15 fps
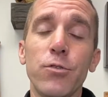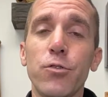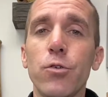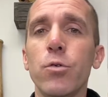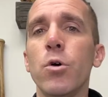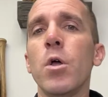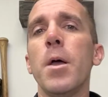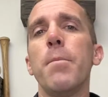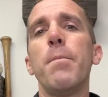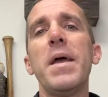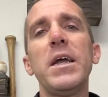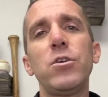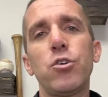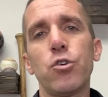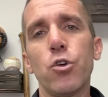So
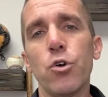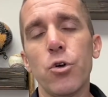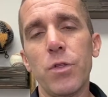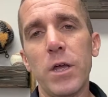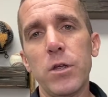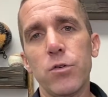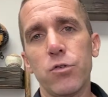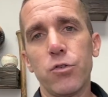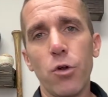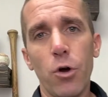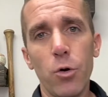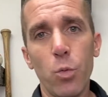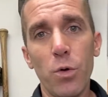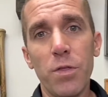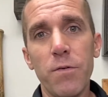make sure that you're
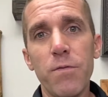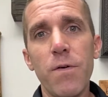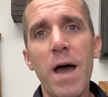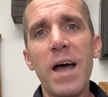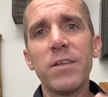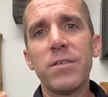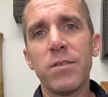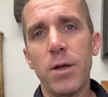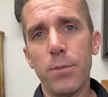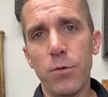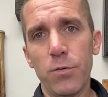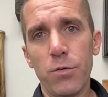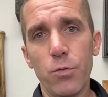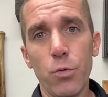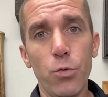starting with a vast number
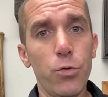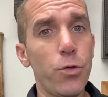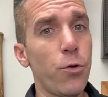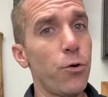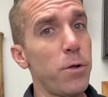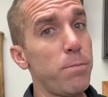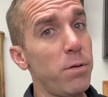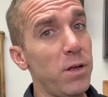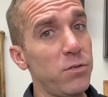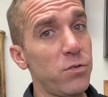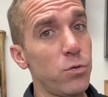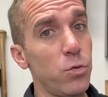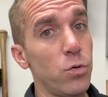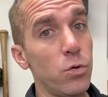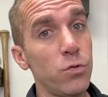of schools, 30 plus
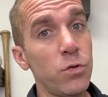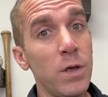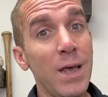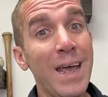schools,